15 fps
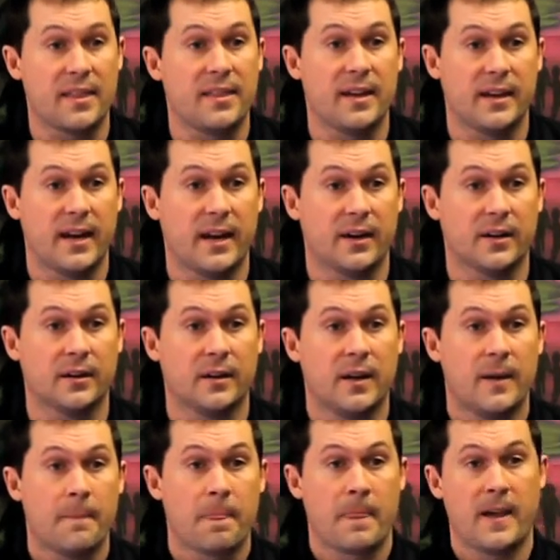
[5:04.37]
thin air.
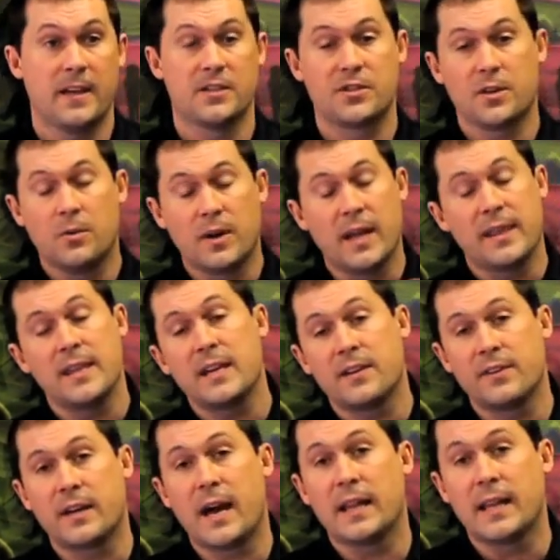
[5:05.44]
And so when I think
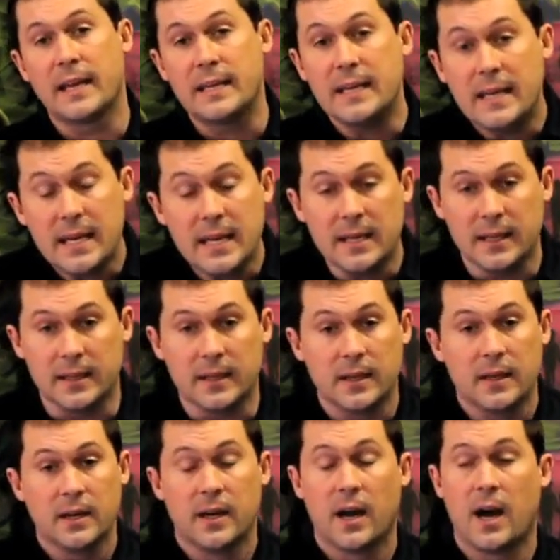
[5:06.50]
of a guy like Keenan,
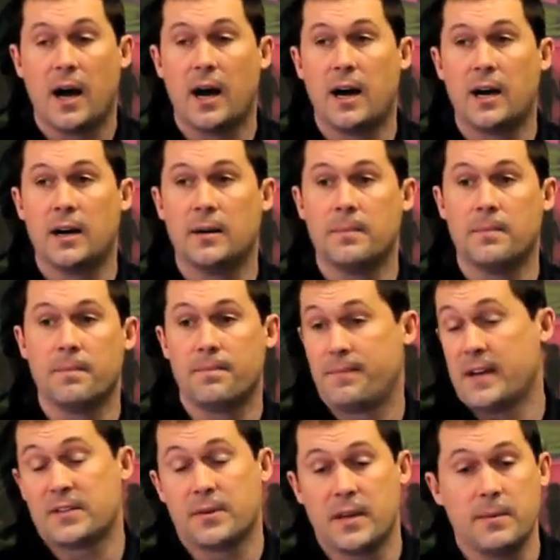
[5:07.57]

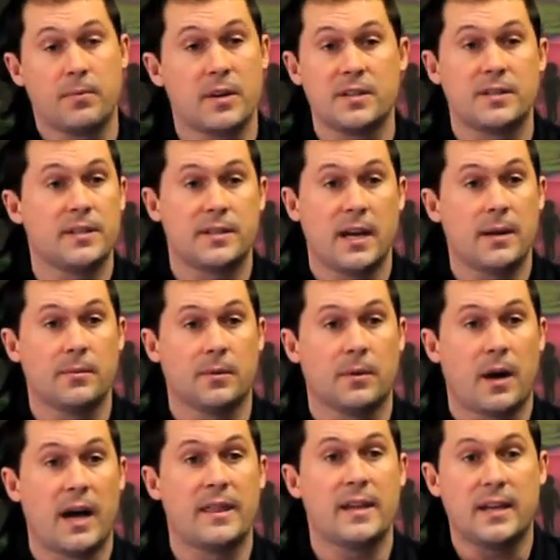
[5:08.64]
that's what he brings to the table.
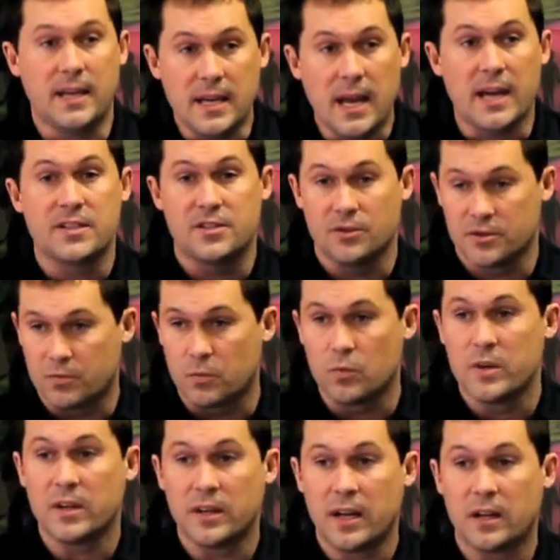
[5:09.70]
I think he has those
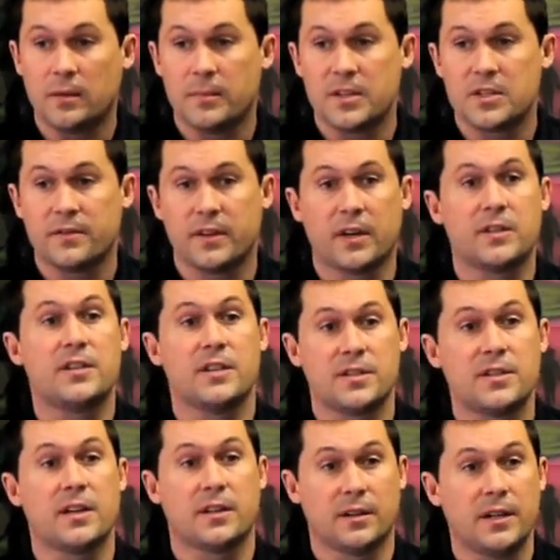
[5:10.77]
real elements of an
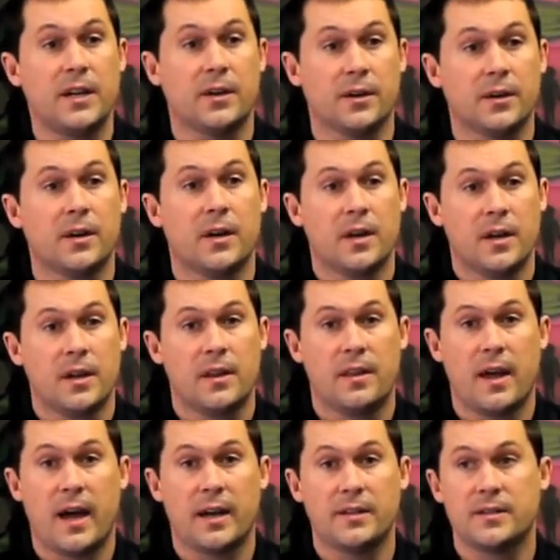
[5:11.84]
artistic leader
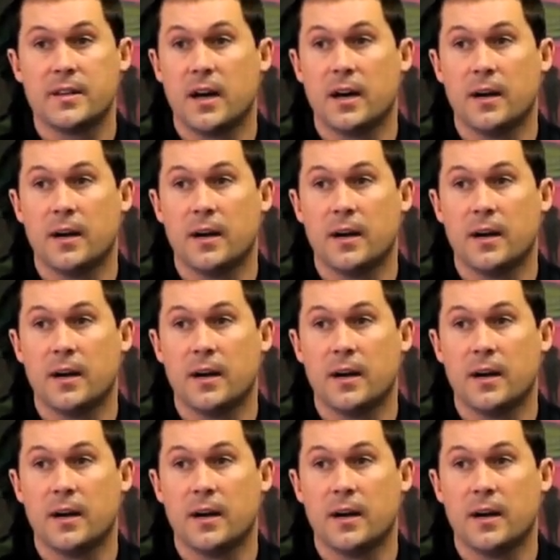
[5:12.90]
that,